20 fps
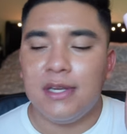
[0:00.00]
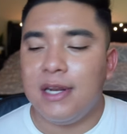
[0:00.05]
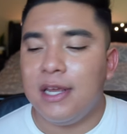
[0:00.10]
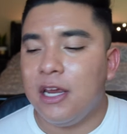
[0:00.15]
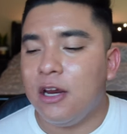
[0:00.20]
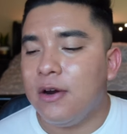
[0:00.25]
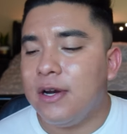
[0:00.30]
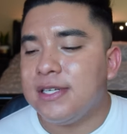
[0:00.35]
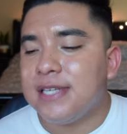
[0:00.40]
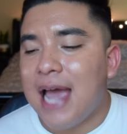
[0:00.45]
in
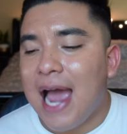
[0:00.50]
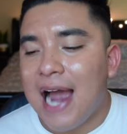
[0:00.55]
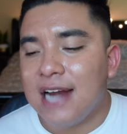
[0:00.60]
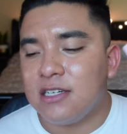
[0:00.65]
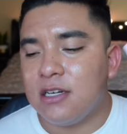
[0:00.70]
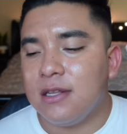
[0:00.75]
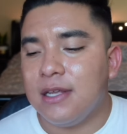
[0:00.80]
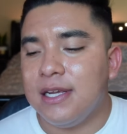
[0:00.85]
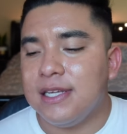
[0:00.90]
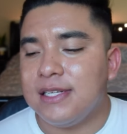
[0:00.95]
here is
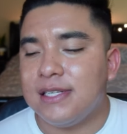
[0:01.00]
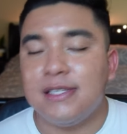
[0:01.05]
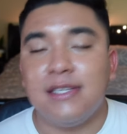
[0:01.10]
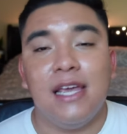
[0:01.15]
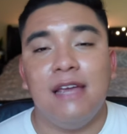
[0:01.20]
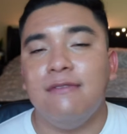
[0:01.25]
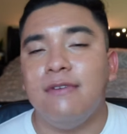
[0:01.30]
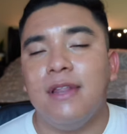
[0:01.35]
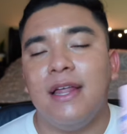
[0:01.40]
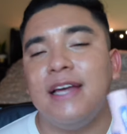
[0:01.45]
actually a
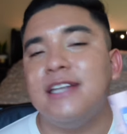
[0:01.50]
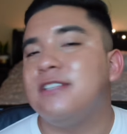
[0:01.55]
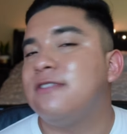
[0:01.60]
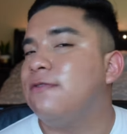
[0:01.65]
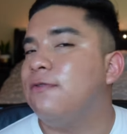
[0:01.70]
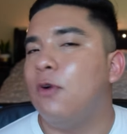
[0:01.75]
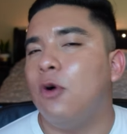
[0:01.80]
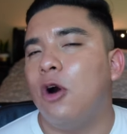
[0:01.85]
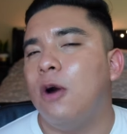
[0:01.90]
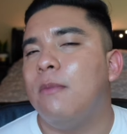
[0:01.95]
stabilized
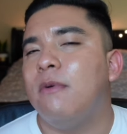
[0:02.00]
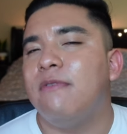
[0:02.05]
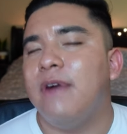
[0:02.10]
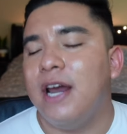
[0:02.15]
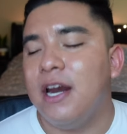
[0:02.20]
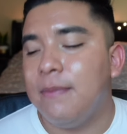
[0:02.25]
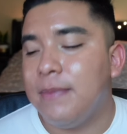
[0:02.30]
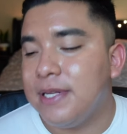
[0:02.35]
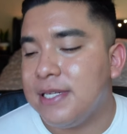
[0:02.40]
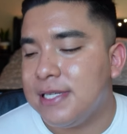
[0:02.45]
form of
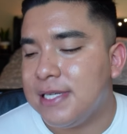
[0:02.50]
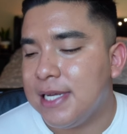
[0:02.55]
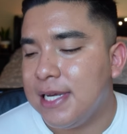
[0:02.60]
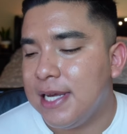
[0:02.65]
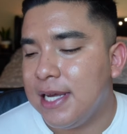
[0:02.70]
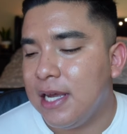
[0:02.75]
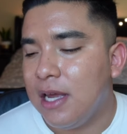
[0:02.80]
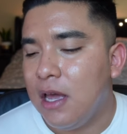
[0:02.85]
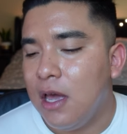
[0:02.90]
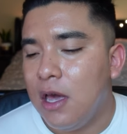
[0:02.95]
vitamin
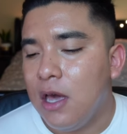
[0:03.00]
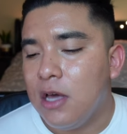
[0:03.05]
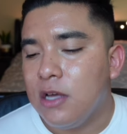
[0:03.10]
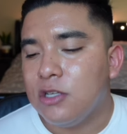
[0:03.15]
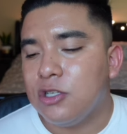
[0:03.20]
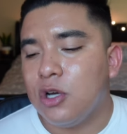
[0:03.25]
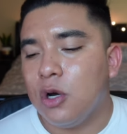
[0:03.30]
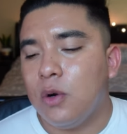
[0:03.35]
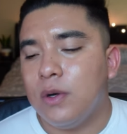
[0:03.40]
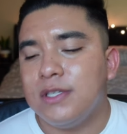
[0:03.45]
C.
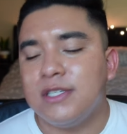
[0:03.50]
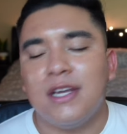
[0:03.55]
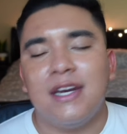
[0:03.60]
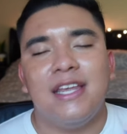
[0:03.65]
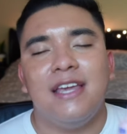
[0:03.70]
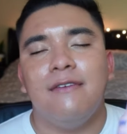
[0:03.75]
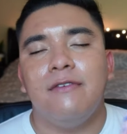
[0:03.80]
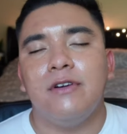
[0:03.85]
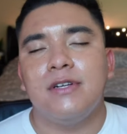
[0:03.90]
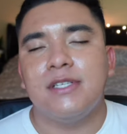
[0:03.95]
So it's gonna give your